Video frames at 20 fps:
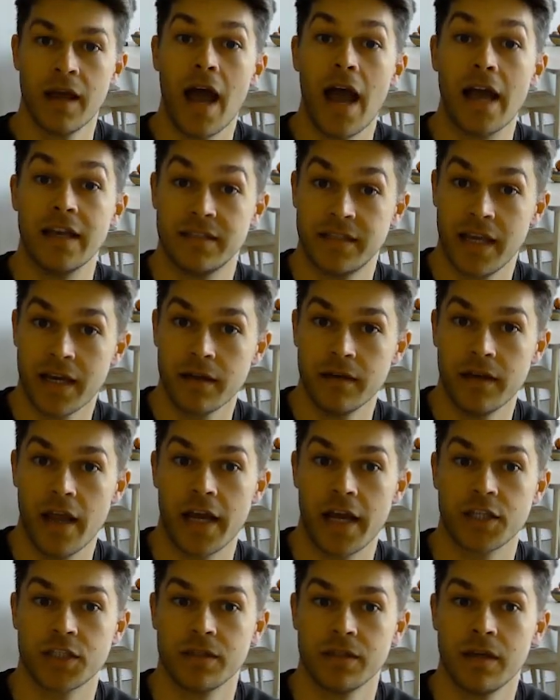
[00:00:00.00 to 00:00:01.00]
A second
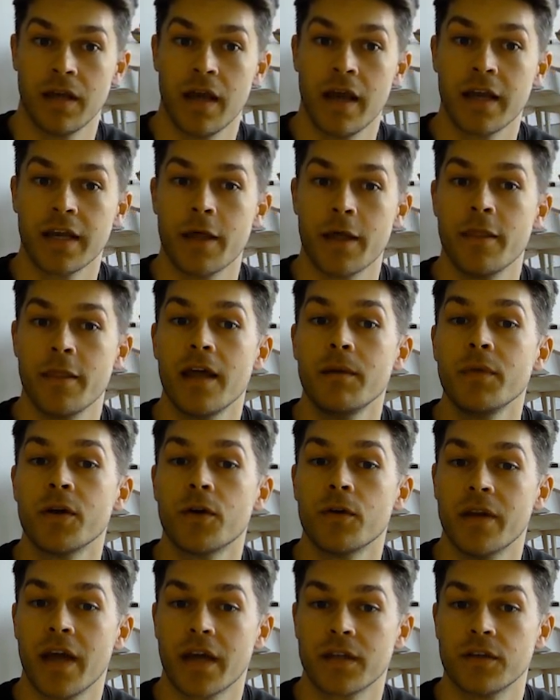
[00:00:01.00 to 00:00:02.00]
action can then be
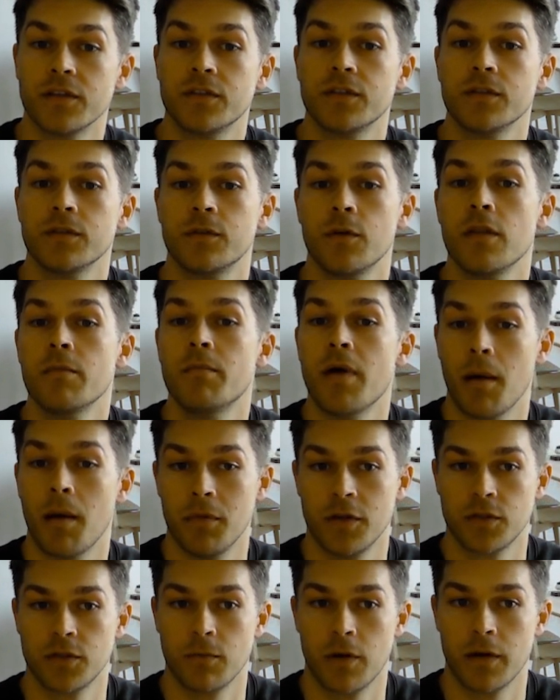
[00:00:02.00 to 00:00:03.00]
connected to the
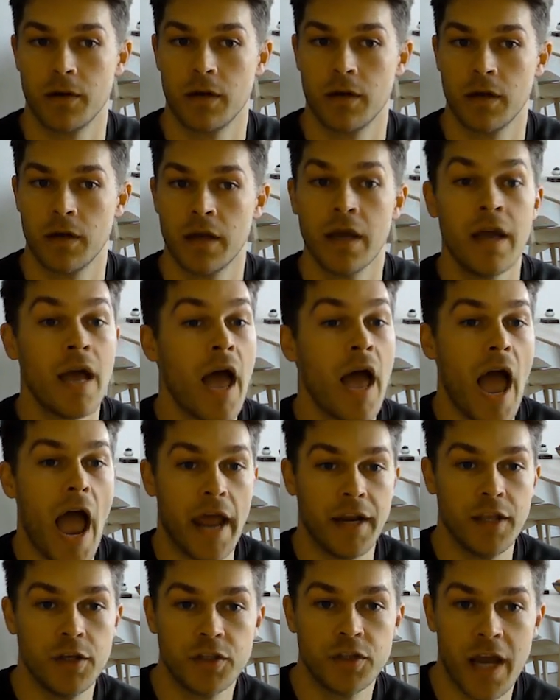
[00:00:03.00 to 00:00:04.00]
published one.
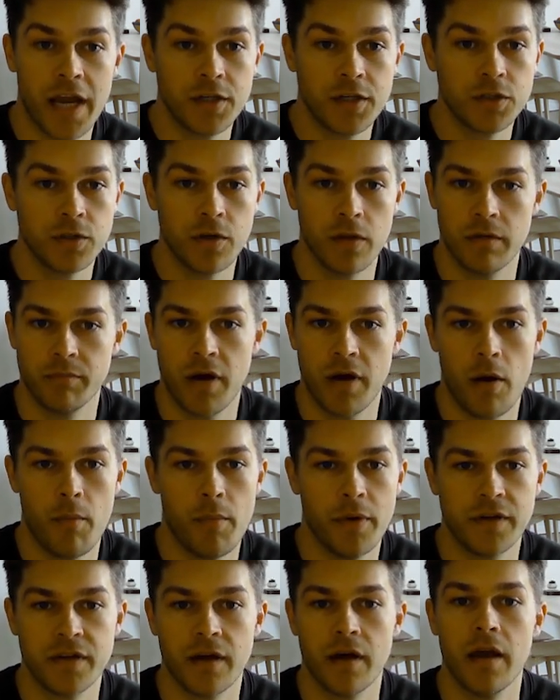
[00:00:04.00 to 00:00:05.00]
Any change to the
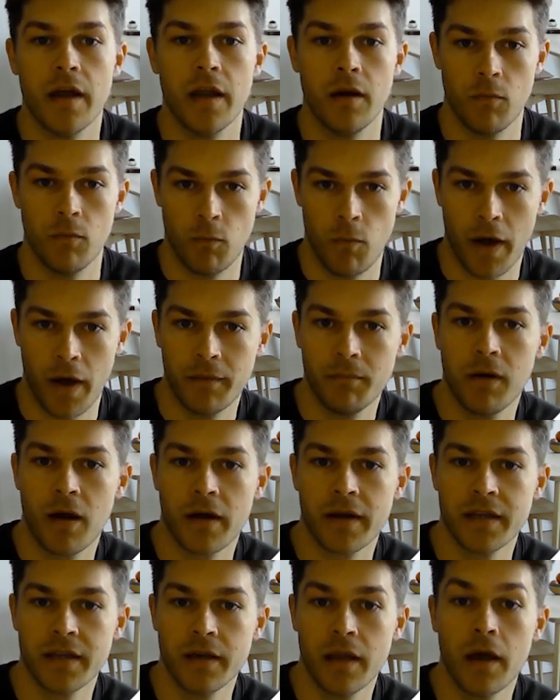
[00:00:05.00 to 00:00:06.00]
parameter in one
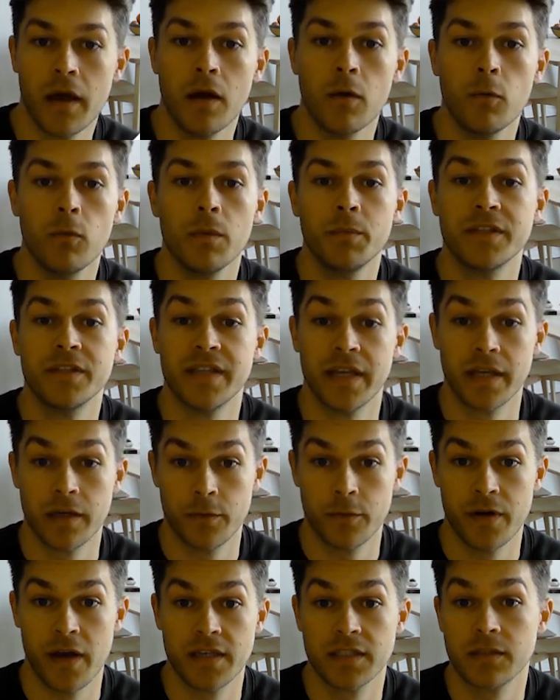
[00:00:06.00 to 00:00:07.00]
plugin will be
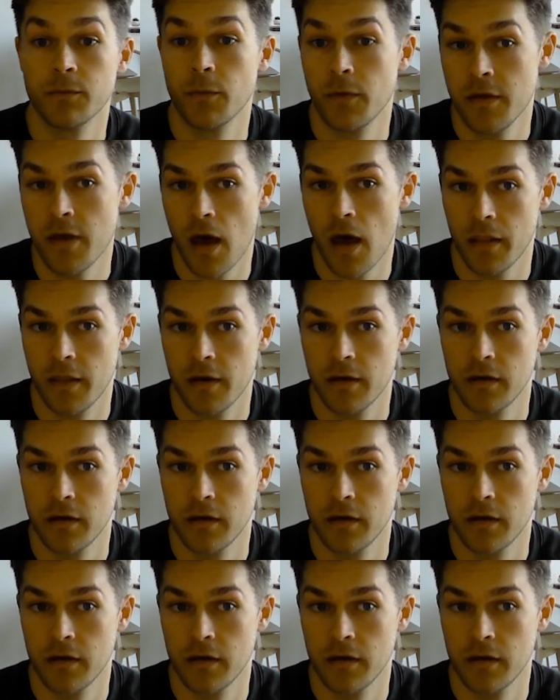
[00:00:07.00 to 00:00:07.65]
synchronized with the other.